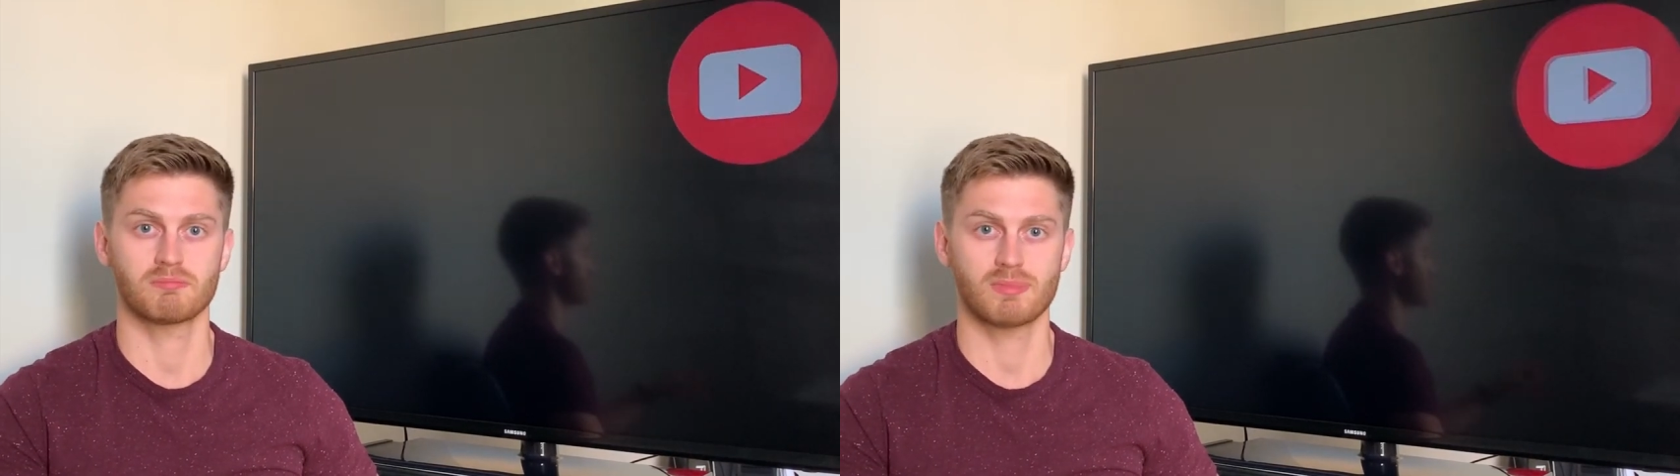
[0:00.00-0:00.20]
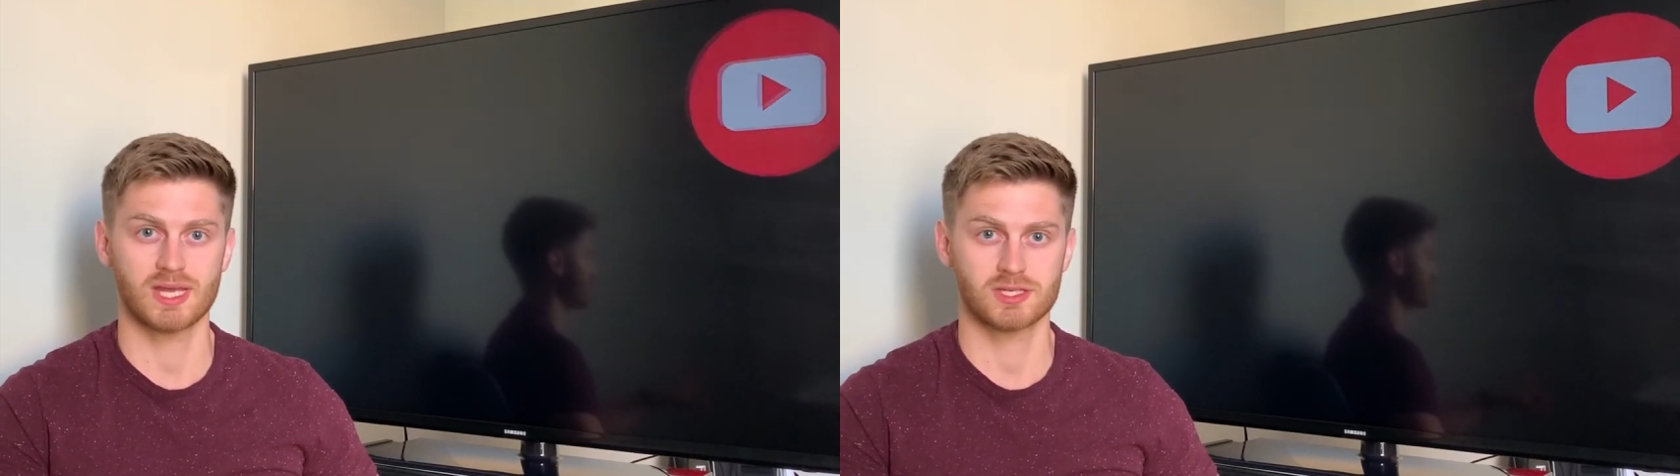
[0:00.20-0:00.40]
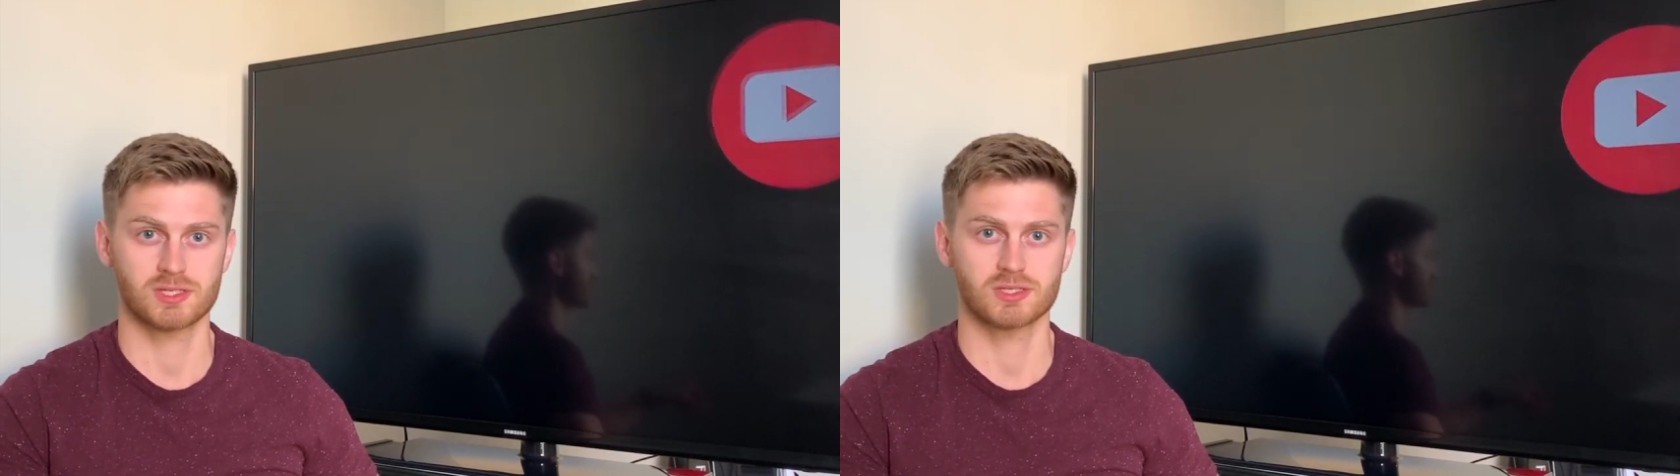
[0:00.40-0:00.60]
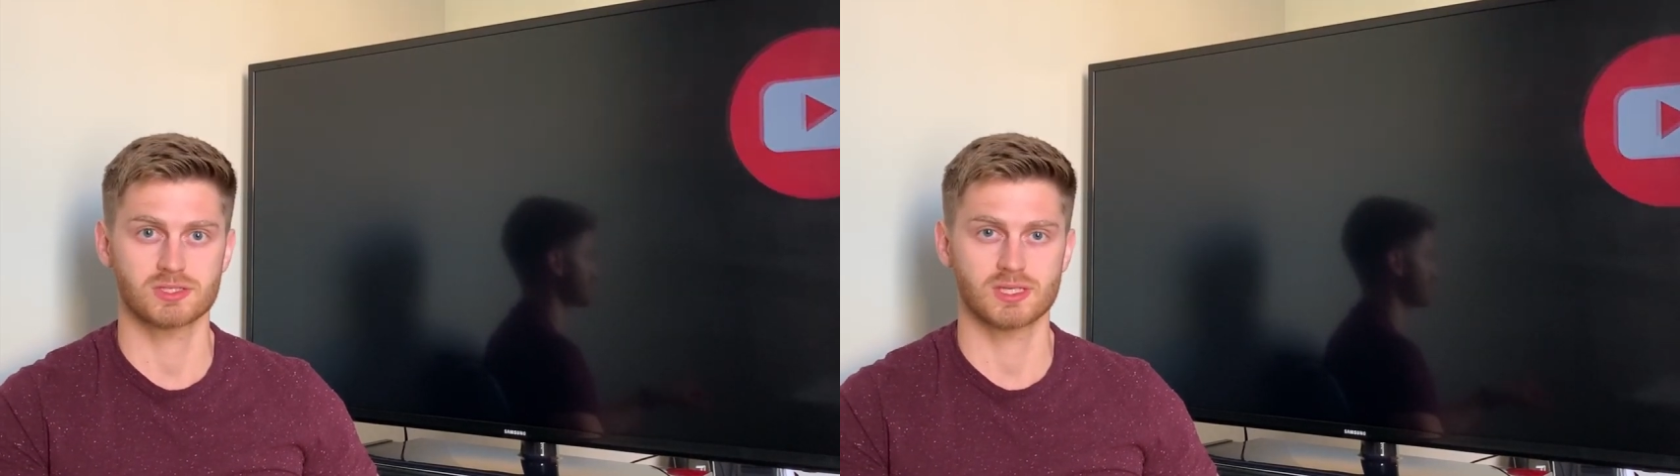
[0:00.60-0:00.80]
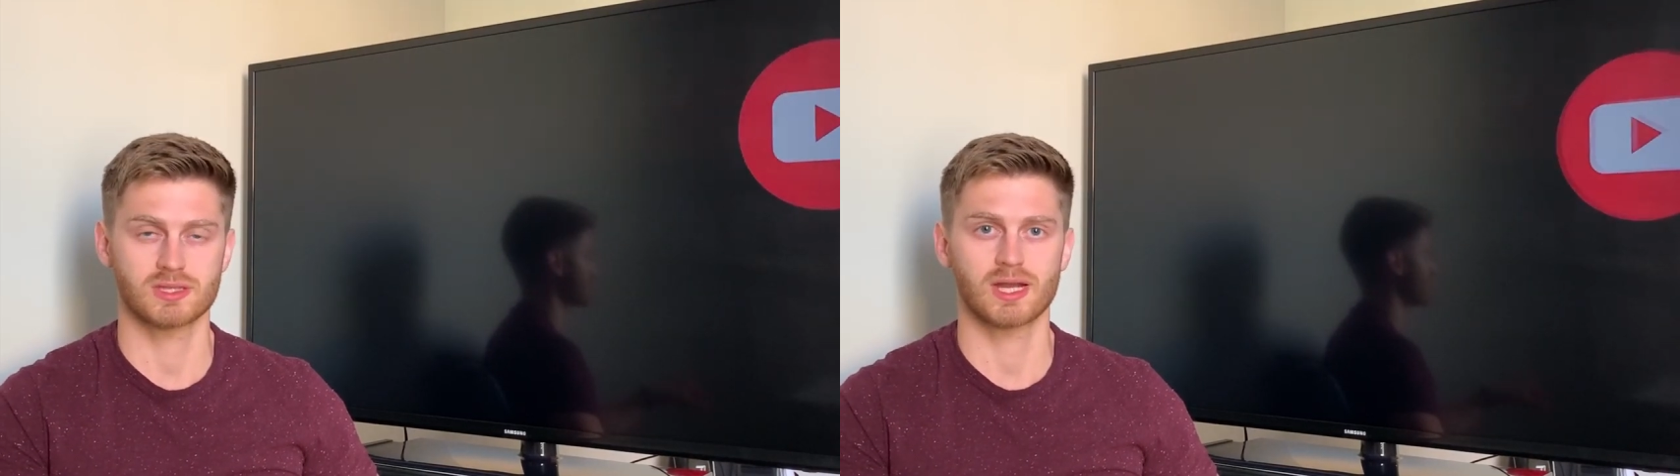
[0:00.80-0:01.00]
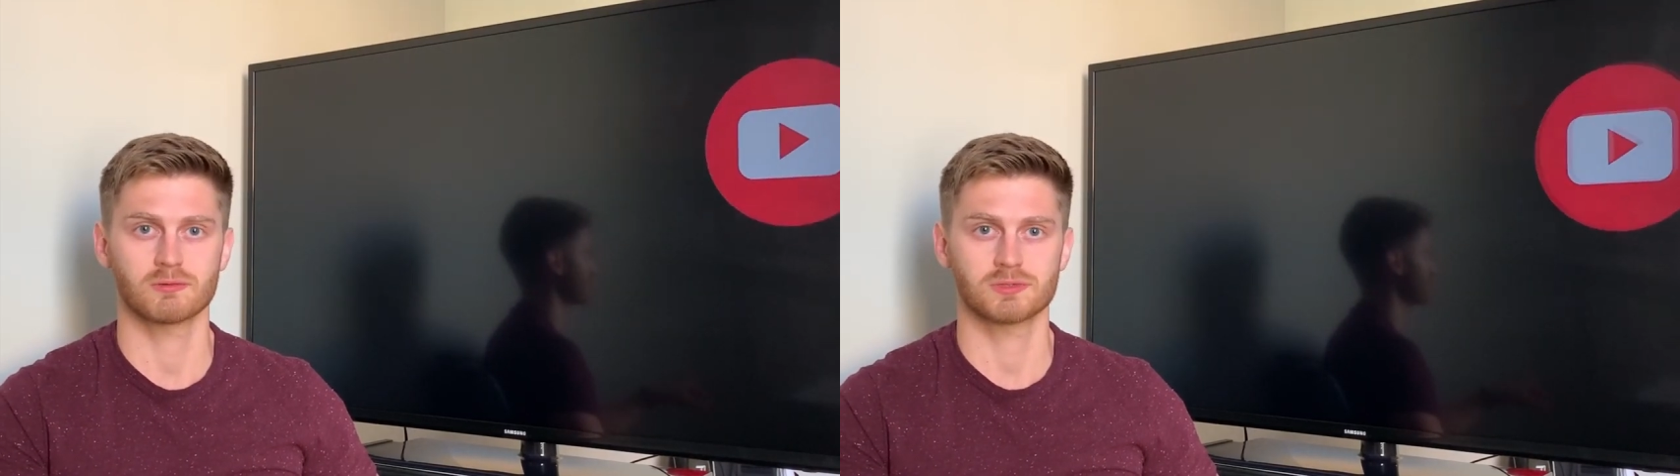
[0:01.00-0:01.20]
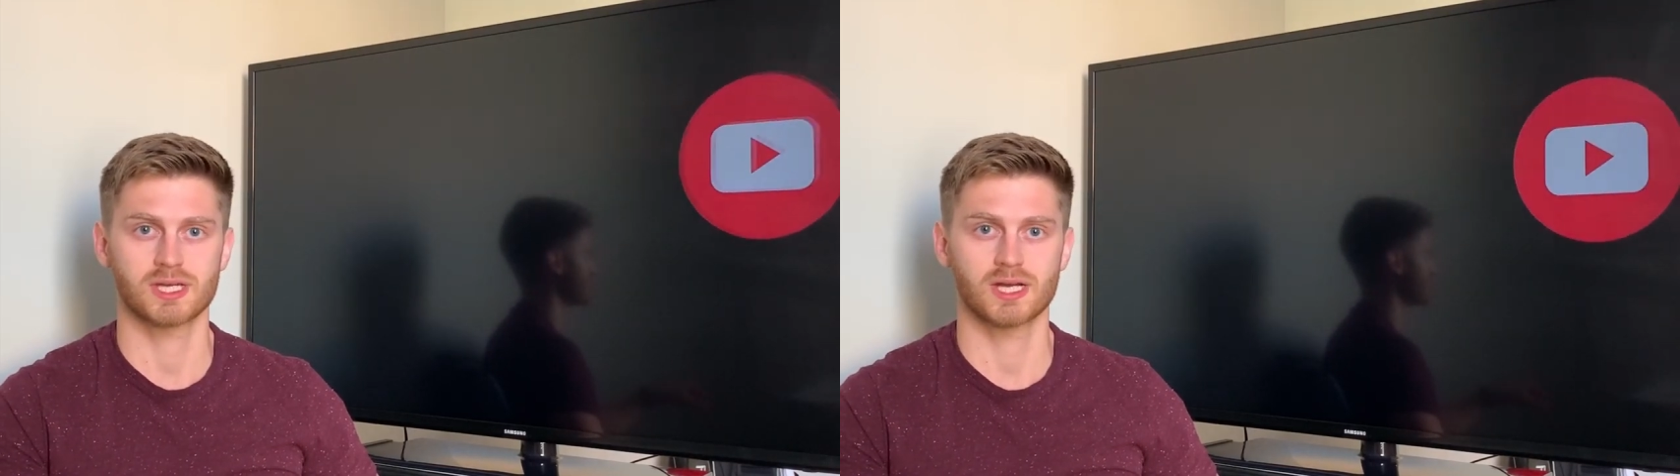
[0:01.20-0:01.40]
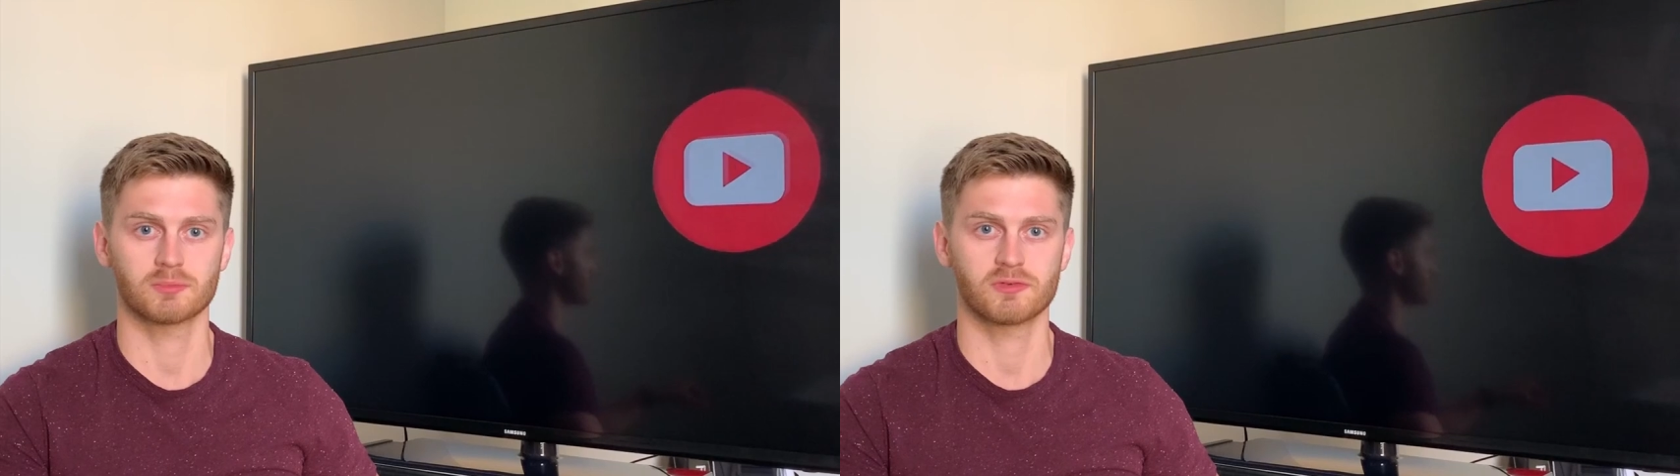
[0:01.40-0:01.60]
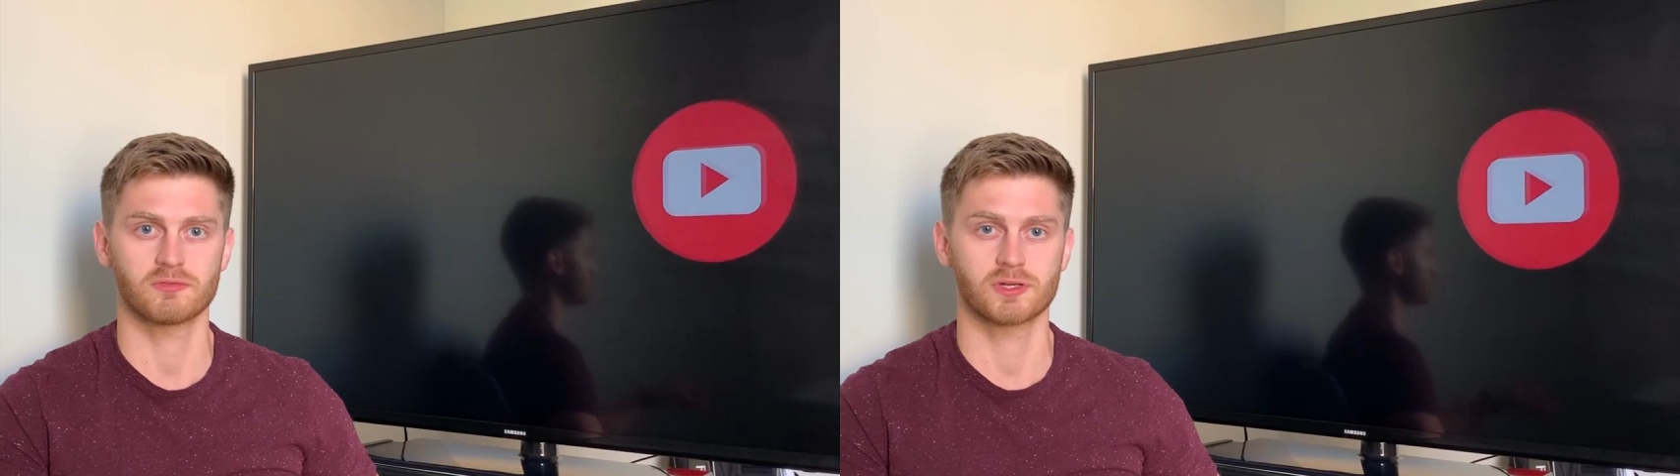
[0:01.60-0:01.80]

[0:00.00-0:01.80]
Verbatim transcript: matches in that retirement